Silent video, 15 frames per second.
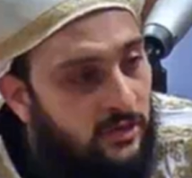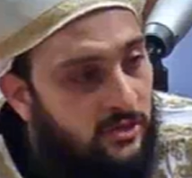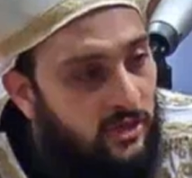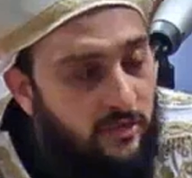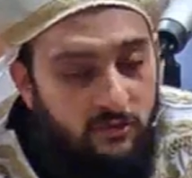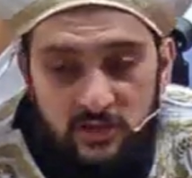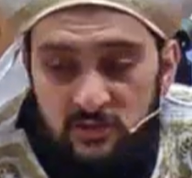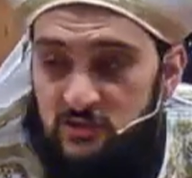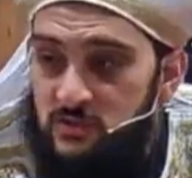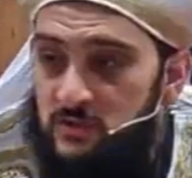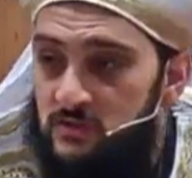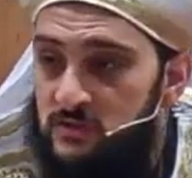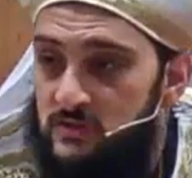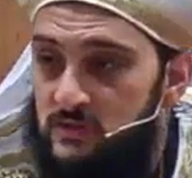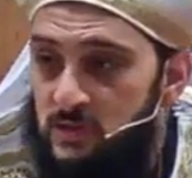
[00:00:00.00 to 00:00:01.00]

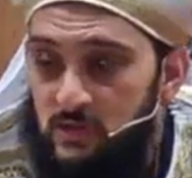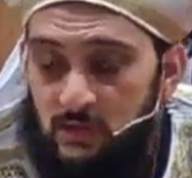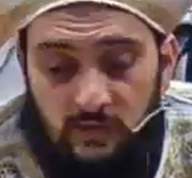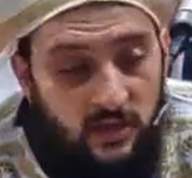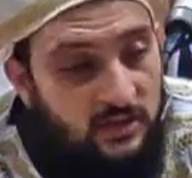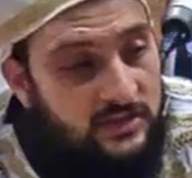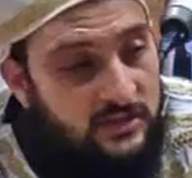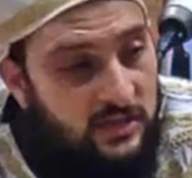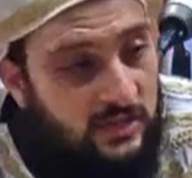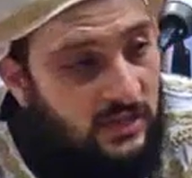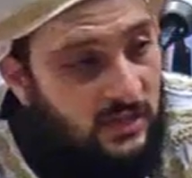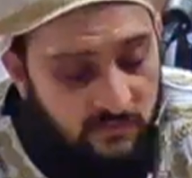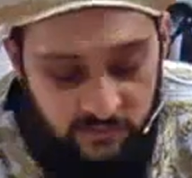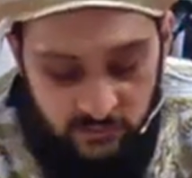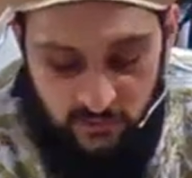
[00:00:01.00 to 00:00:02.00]
generation. That is an
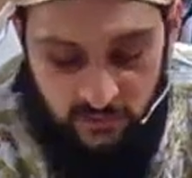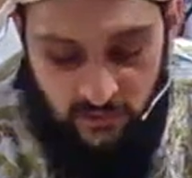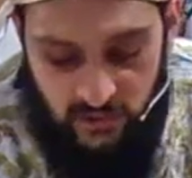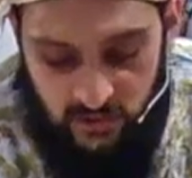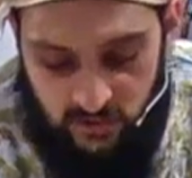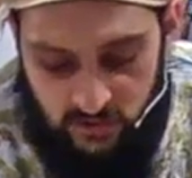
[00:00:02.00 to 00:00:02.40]
evil